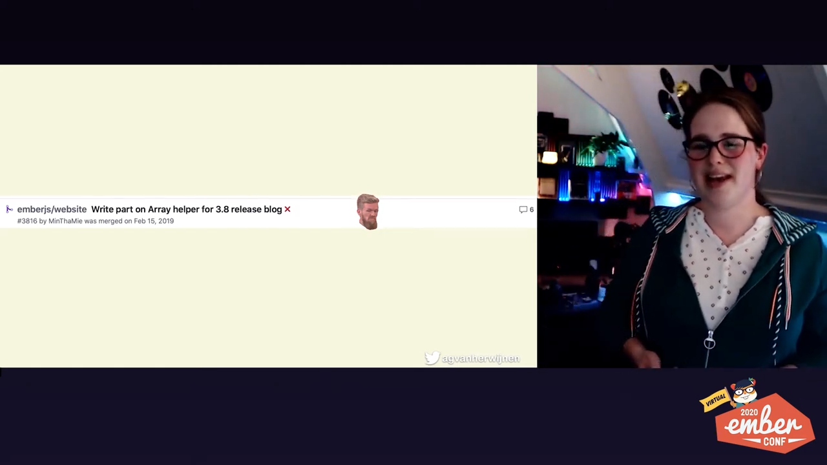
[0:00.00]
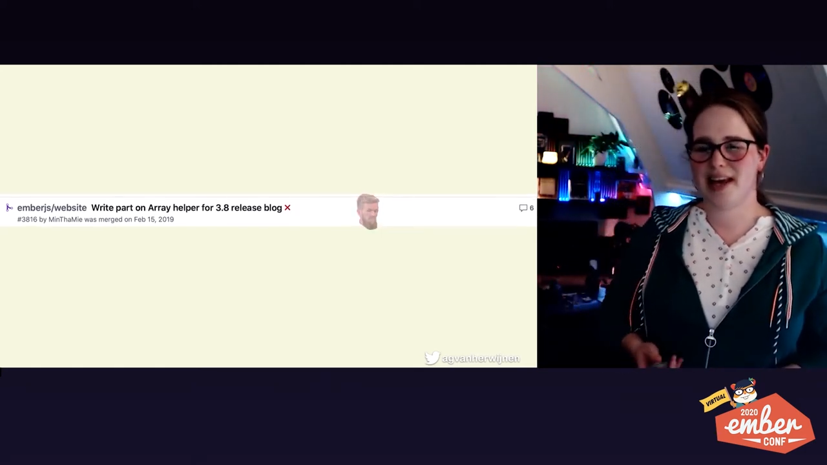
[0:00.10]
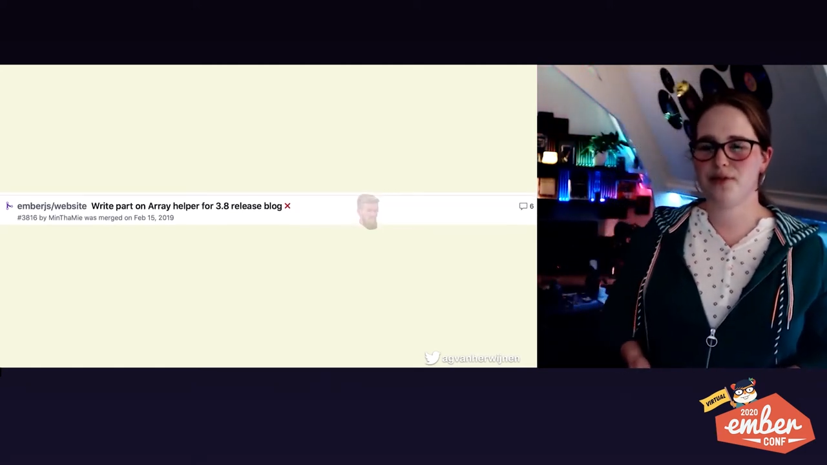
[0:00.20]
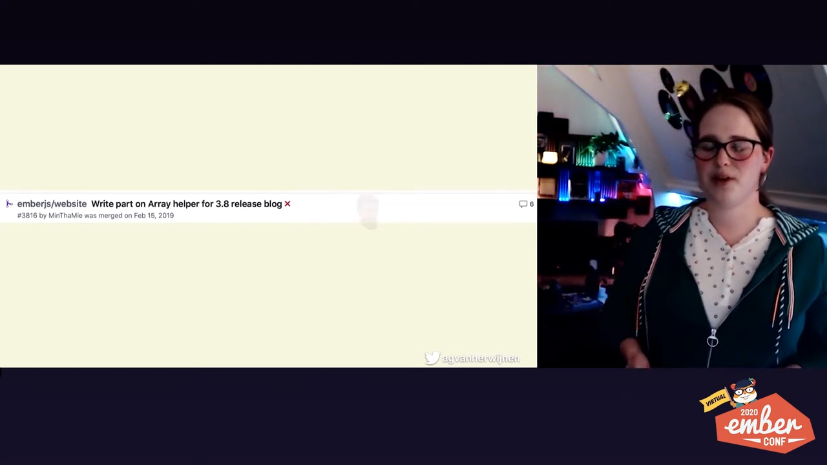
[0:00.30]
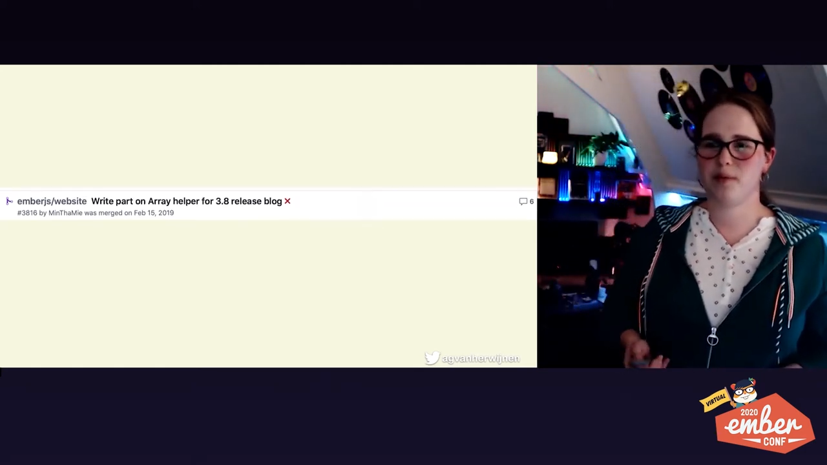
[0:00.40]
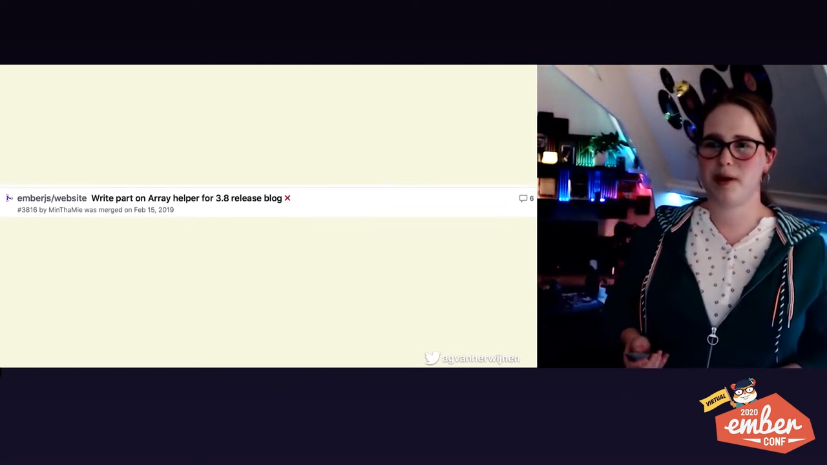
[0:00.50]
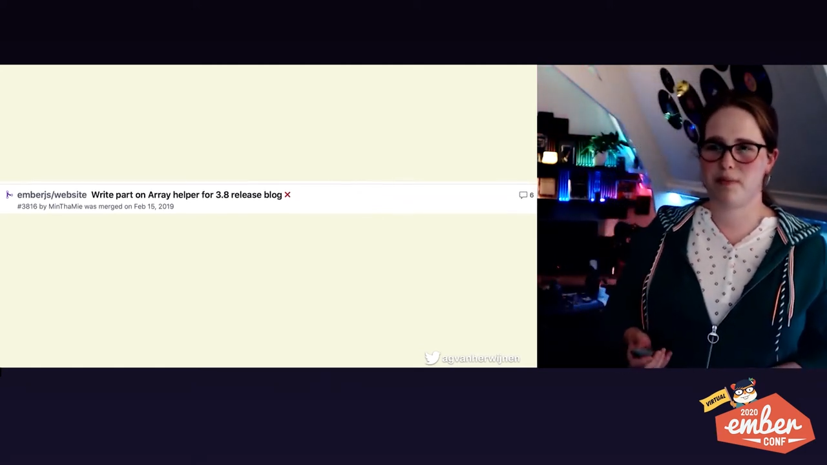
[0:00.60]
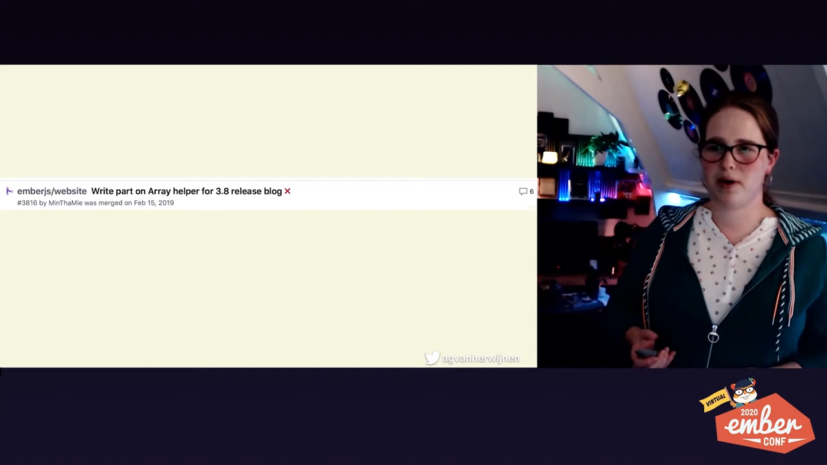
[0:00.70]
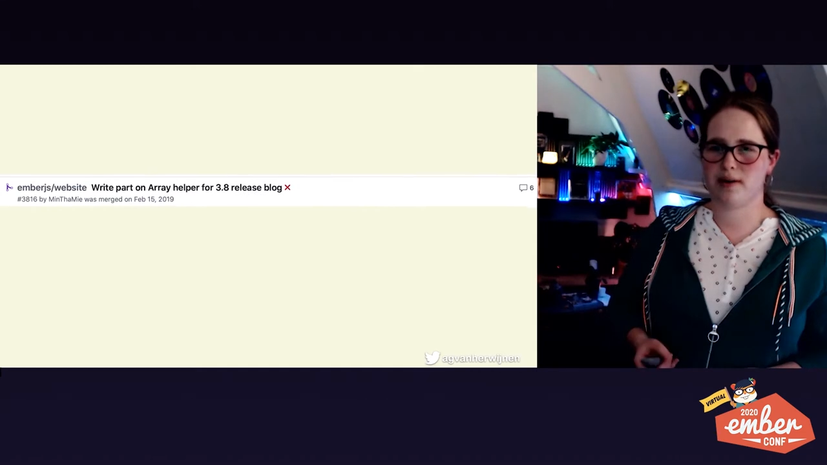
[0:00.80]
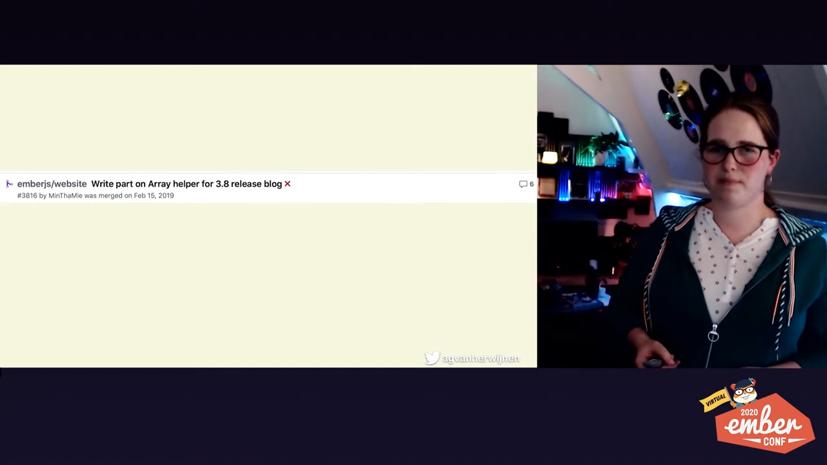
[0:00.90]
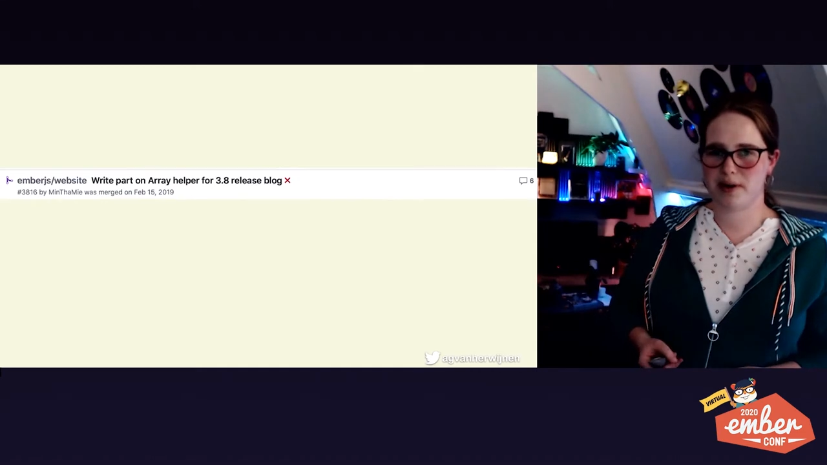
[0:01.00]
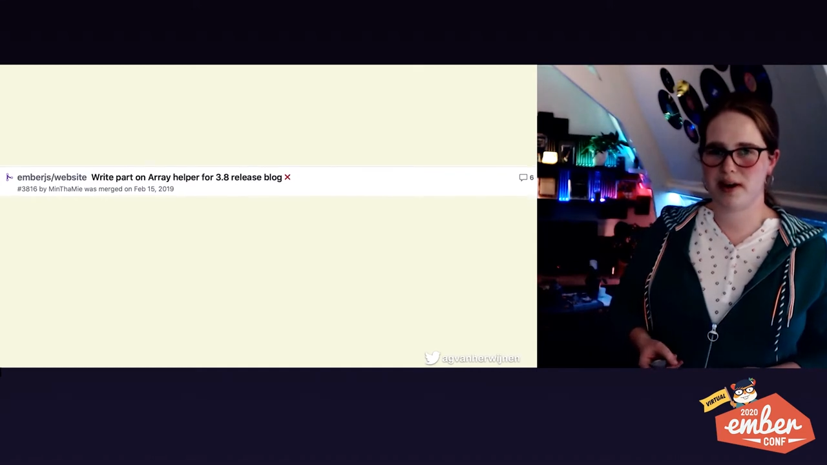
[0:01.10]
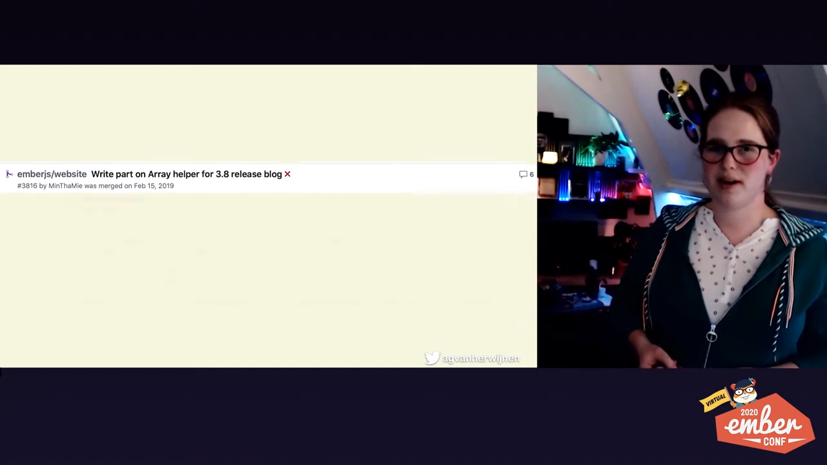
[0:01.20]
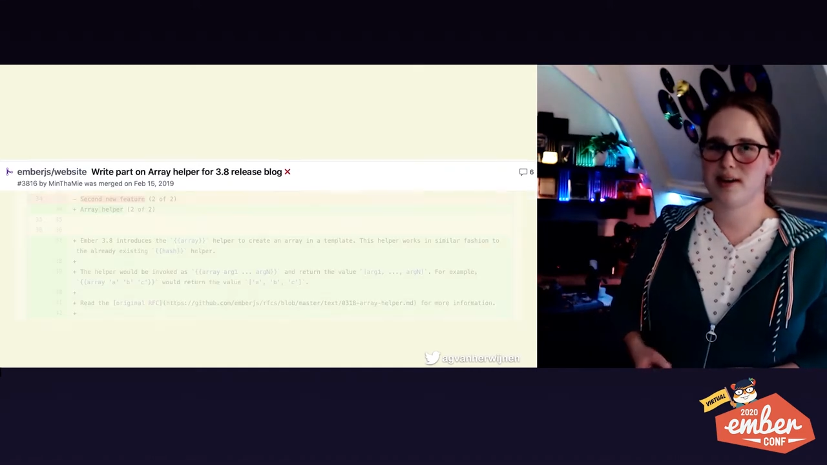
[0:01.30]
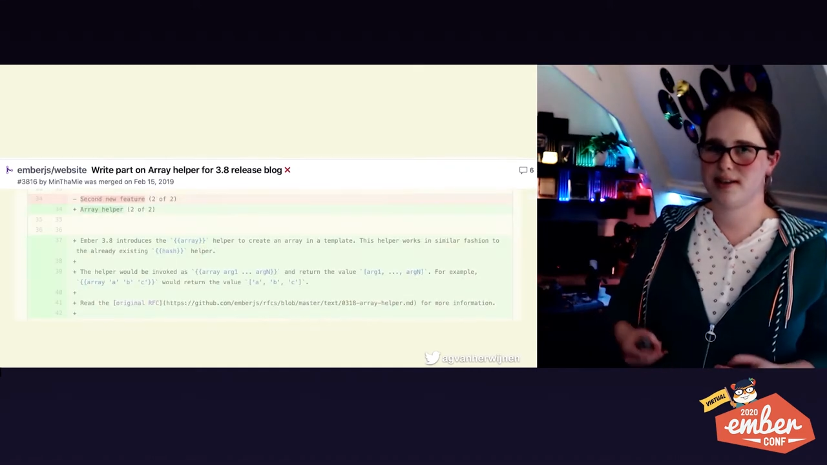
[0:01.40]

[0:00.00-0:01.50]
Even though my PR